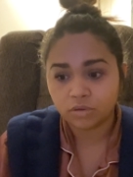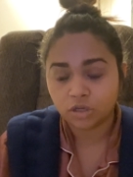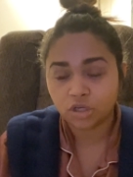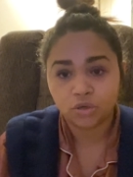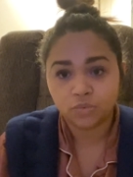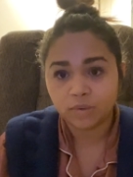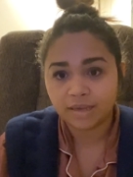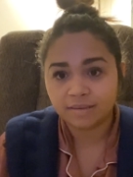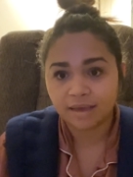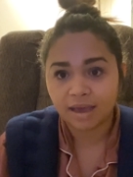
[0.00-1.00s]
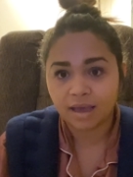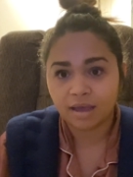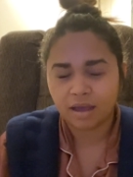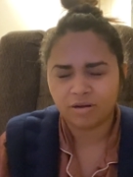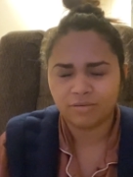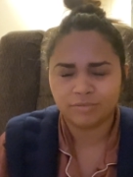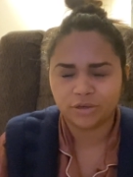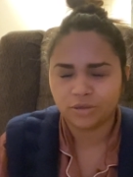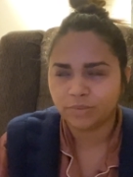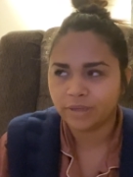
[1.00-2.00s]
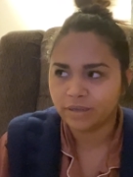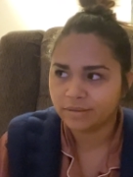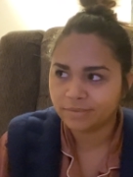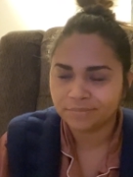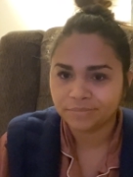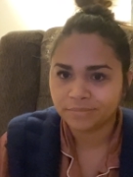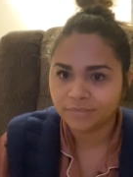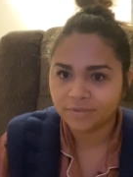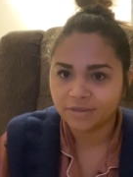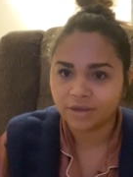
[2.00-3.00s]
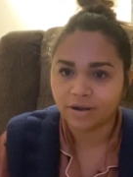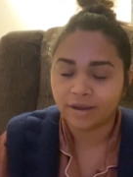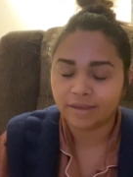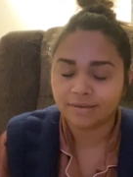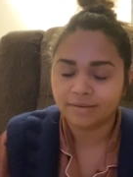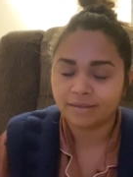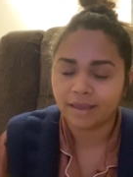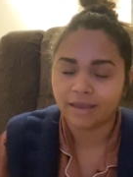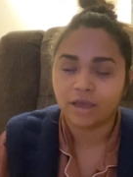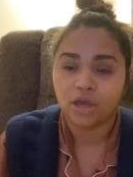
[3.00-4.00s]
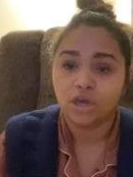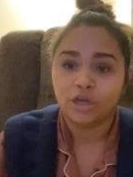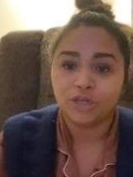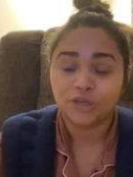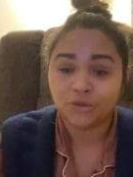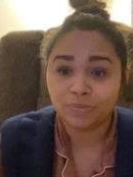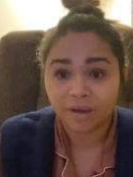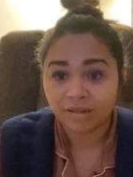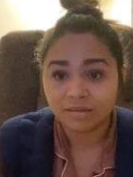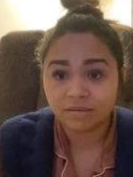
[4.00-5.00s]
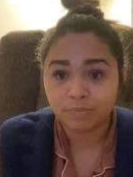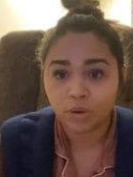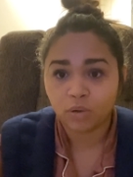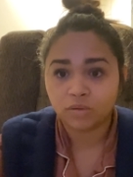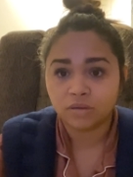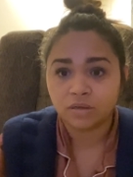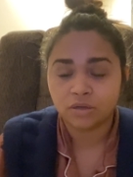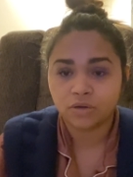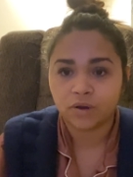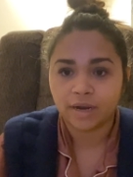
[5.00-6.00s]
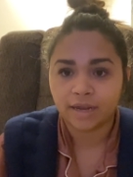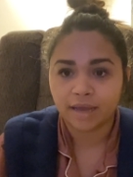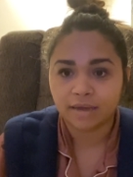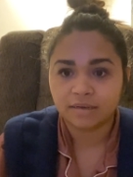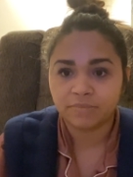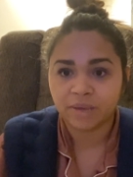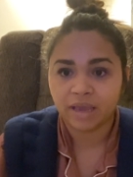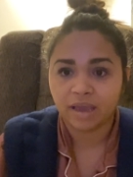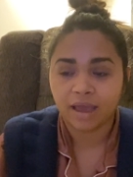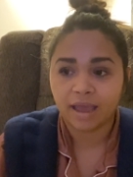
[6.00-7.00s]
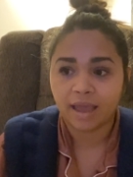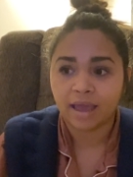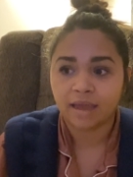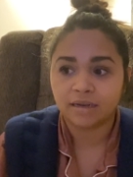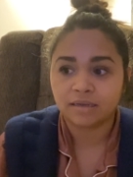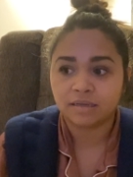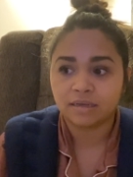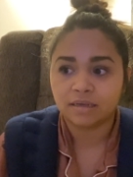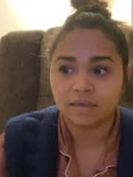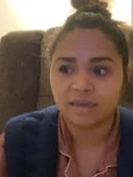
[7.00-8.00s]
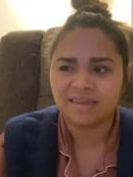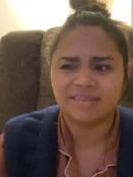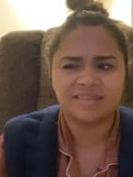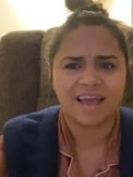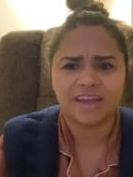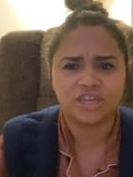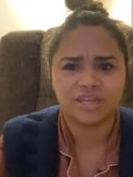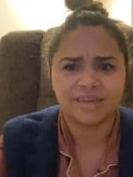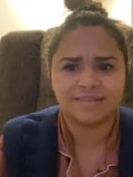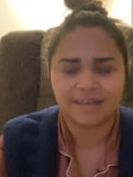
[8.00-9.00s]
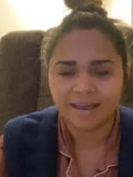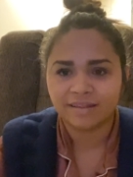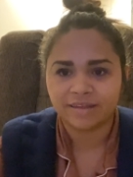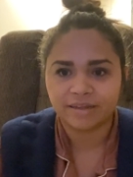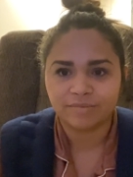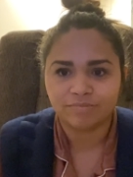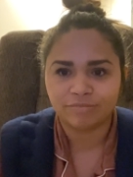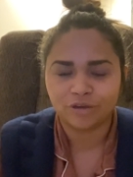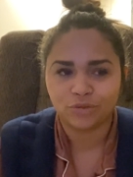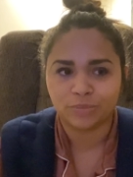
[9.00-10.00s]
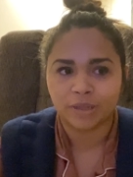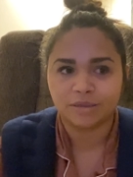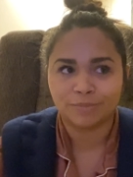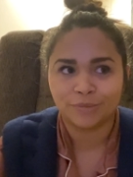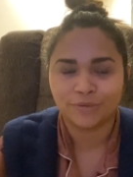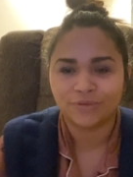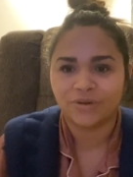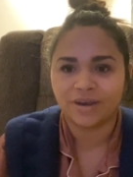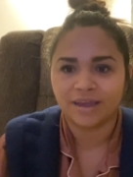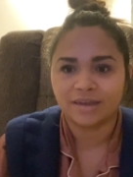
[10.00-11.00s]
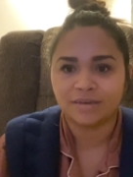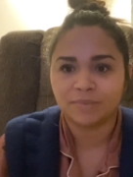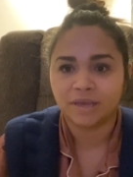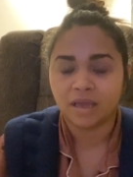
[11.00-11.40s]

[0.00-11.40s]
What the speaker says: 2 weeks, 2 weeks. Sorry, it's like 2 months post craniectomy, and it's actually exactly 2 months post craniectomy.